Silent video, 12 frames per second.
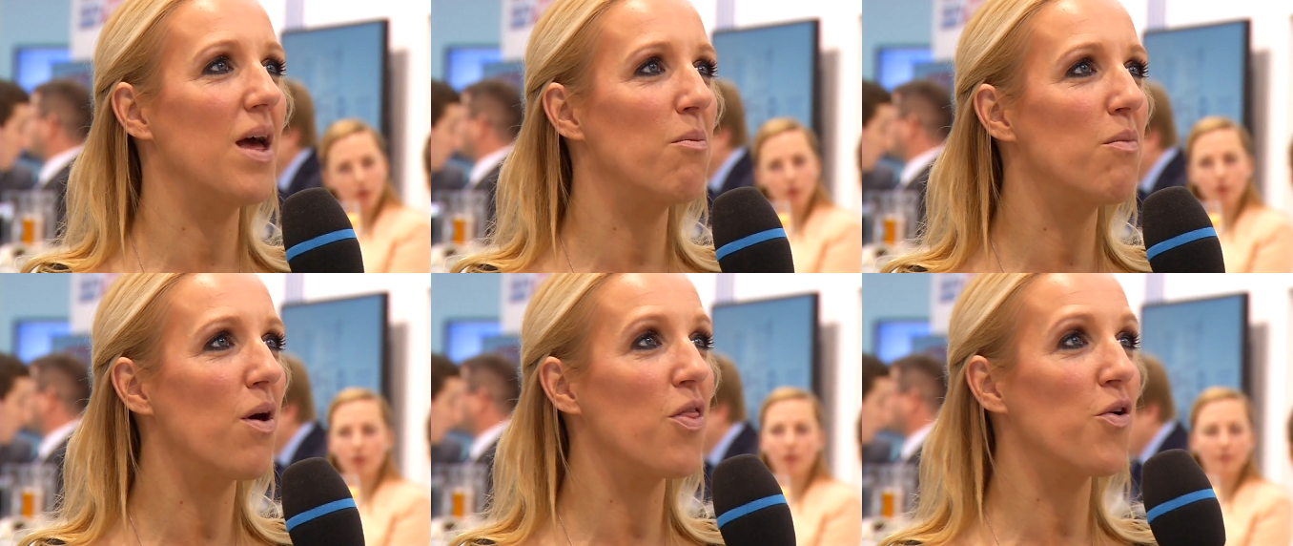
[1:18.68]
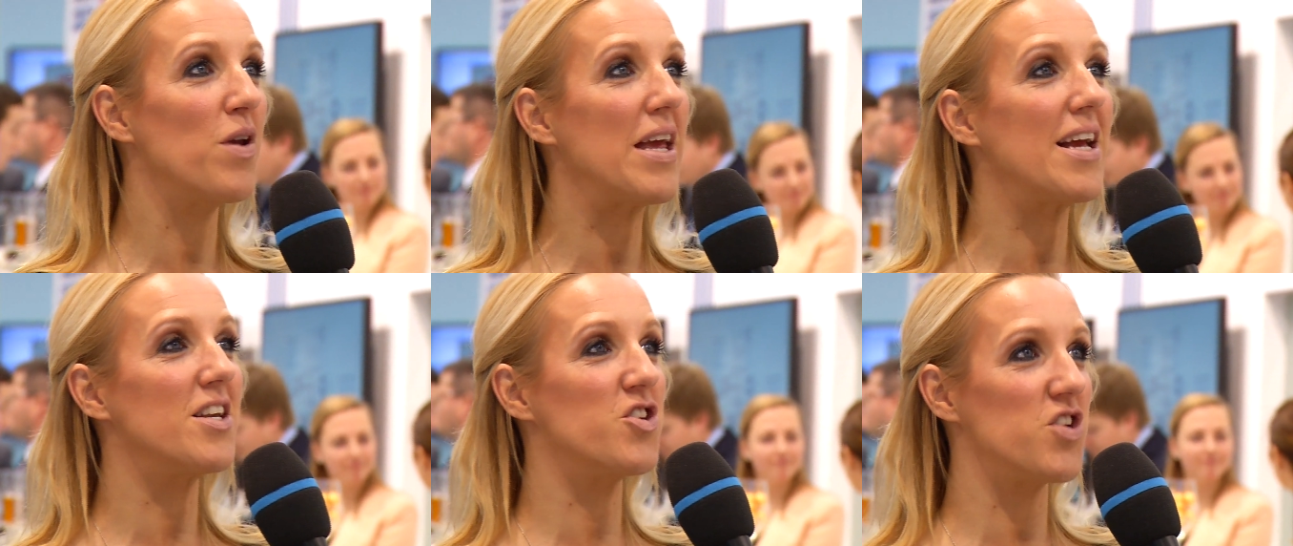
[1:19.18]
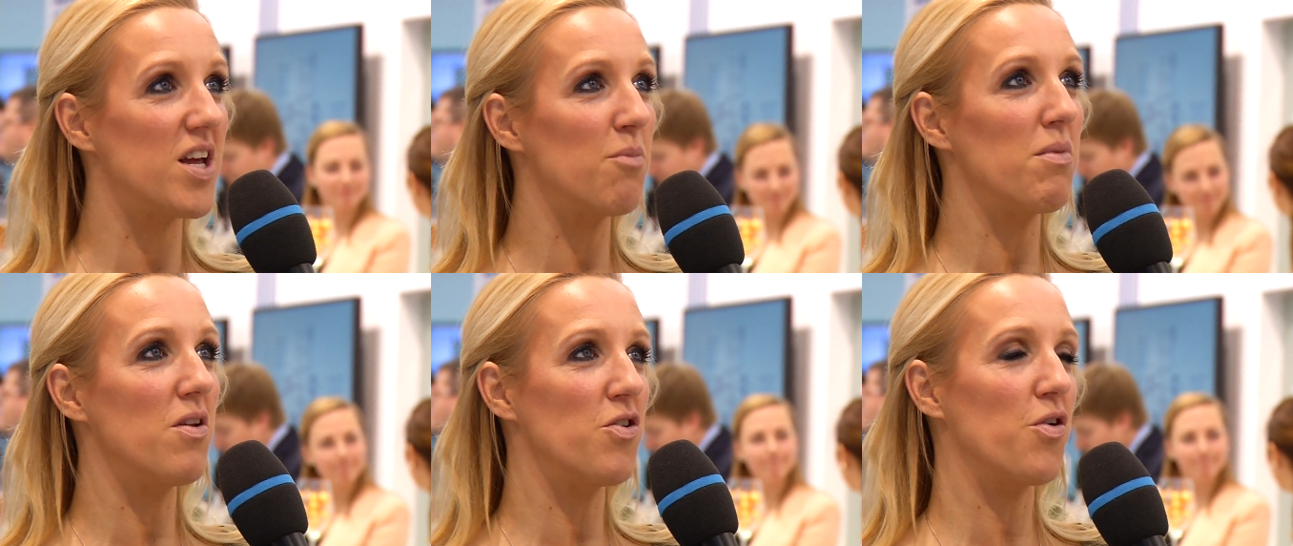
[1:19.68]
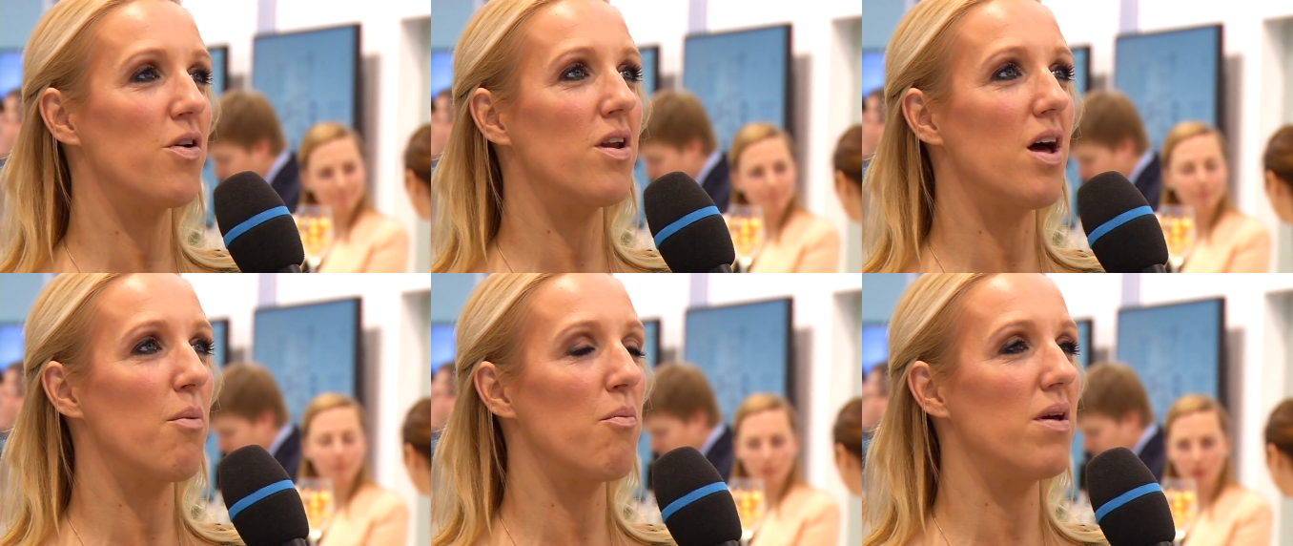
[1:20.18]
Speaker 1: of the M30G
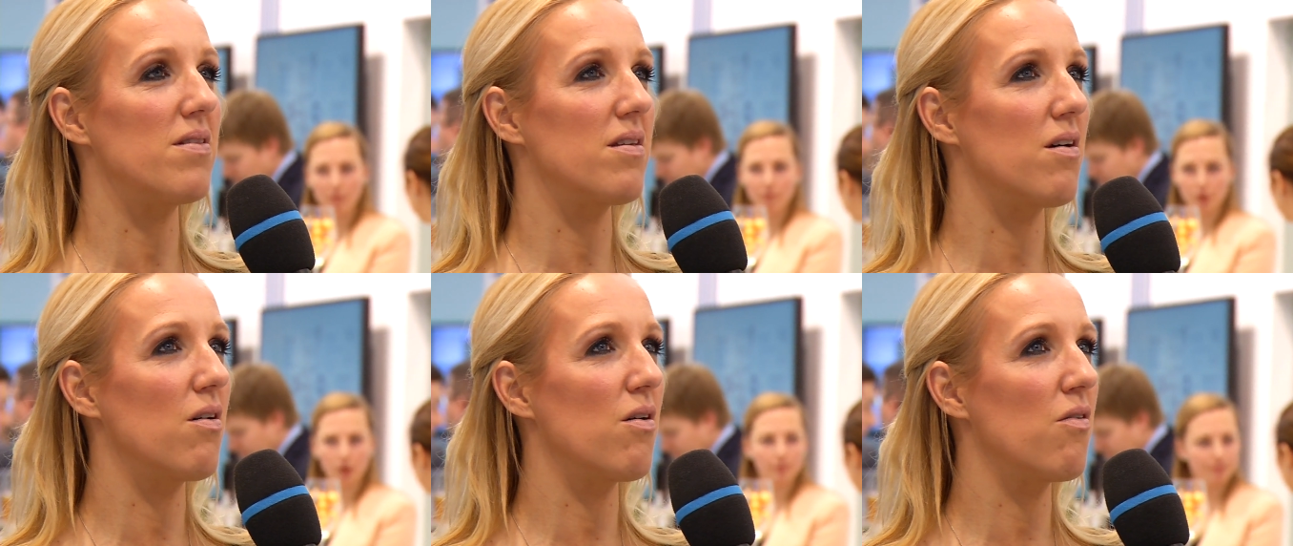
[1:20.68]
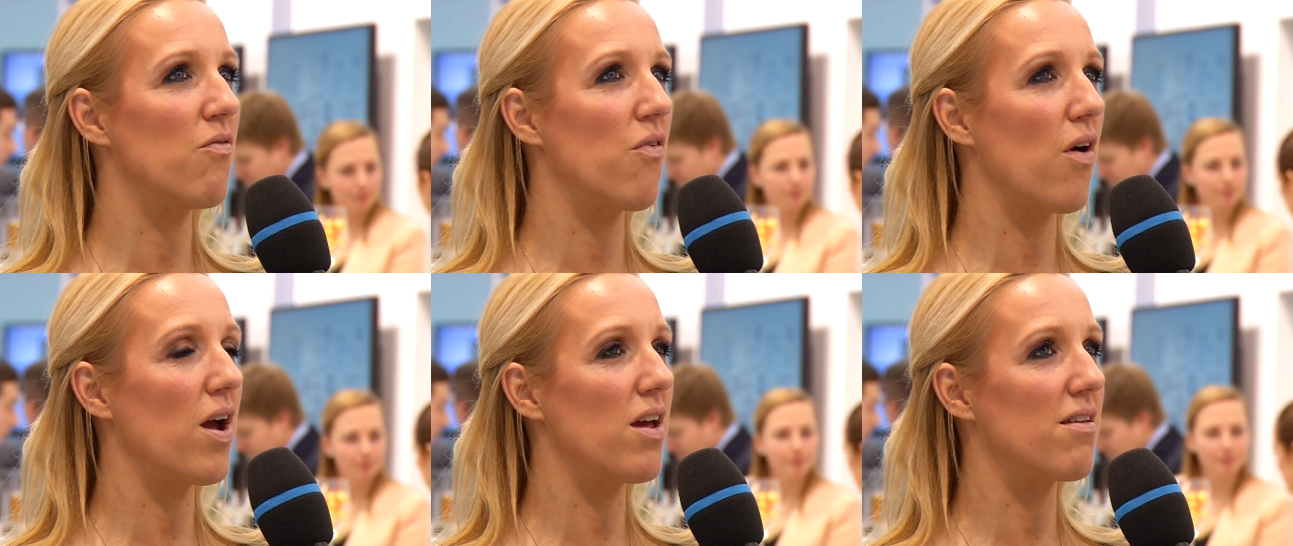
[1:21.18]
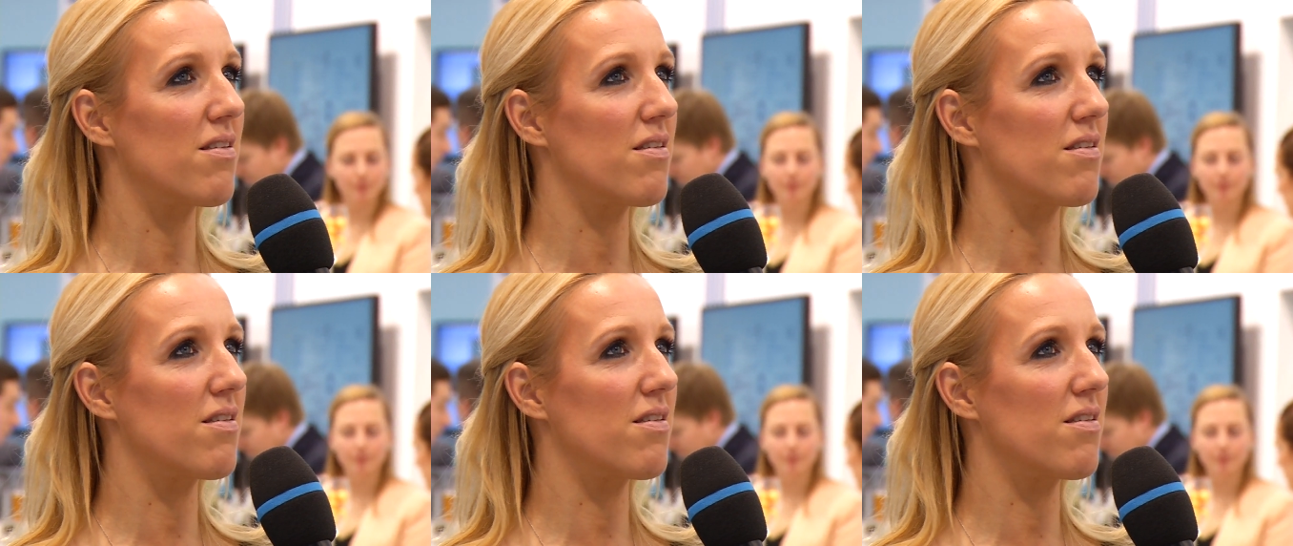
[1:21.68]
Millturn, Um, it's a very